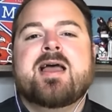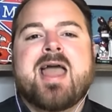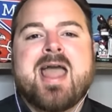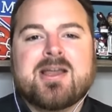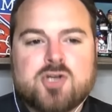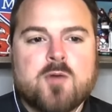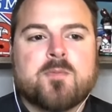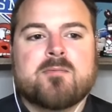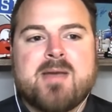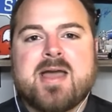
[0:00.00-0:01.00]
and
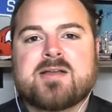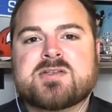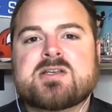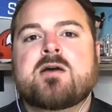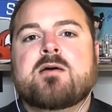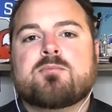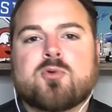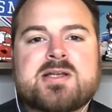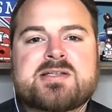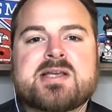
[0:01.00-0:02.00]
Cooper Mays
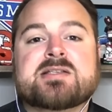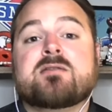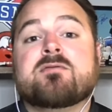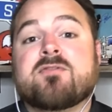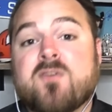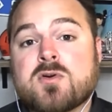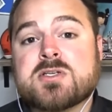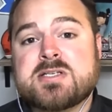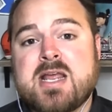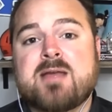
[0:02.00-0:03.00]
preseason
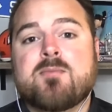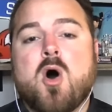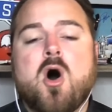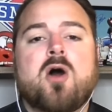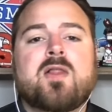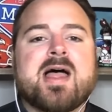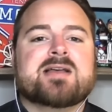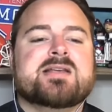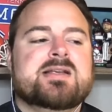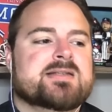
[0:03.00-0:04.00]
first team all
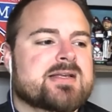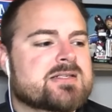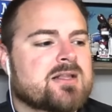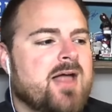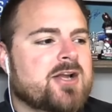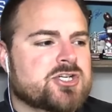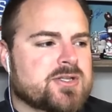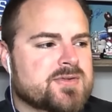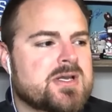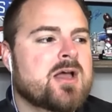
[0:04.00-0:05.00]
SEC
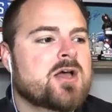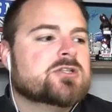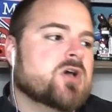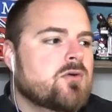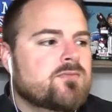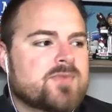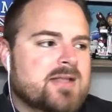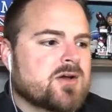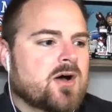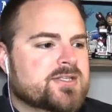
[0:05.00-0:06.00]
selections. So
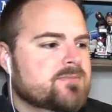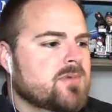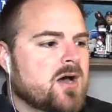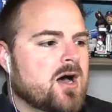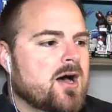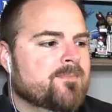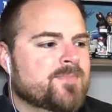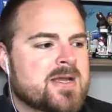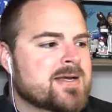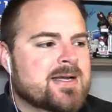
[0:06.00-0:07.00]
that's awesome. Um,
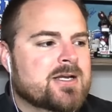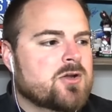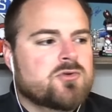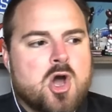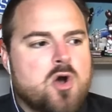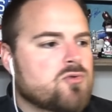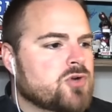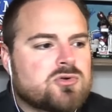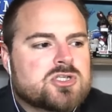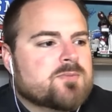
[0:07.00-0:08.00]
you know, no
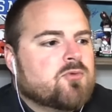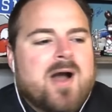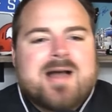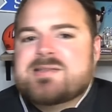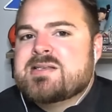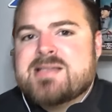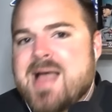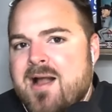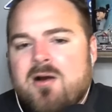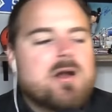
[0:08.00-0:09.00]
no surprises
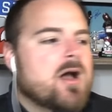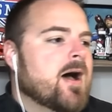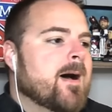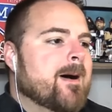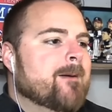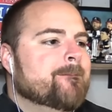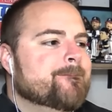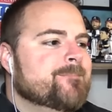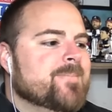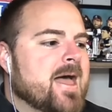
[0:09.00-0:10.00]
there. Um,
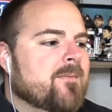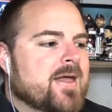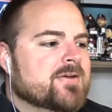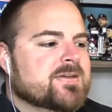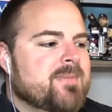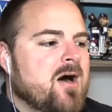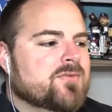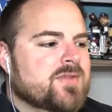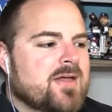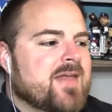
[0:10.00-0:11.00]
that that's
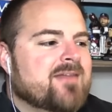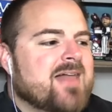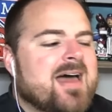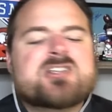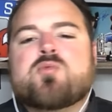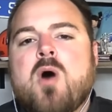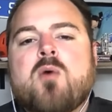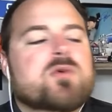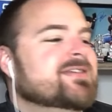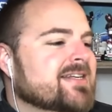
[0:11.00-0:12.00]
about that that is what
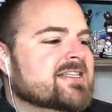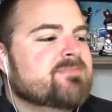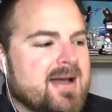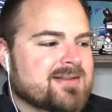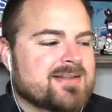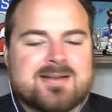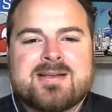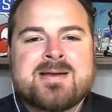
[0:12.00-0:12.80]
was expected.